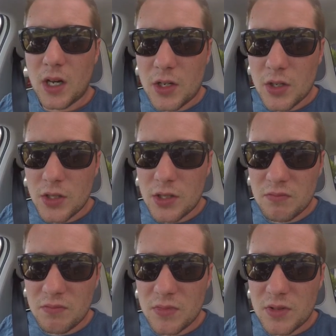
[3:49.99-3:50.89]
a good
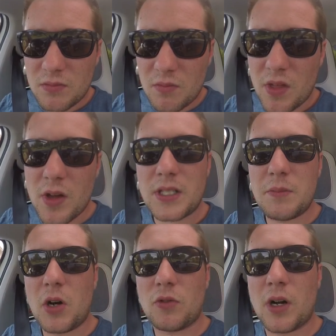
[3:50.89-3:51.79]
30
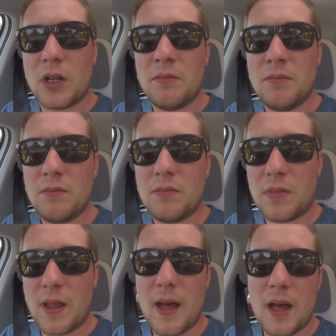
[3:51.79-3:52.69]
mile run
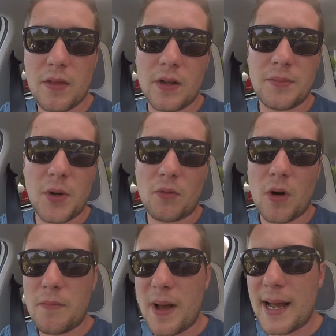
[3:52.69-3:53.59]
there, 30 mile
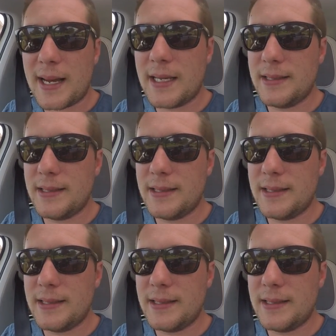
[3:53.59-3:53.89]
run back.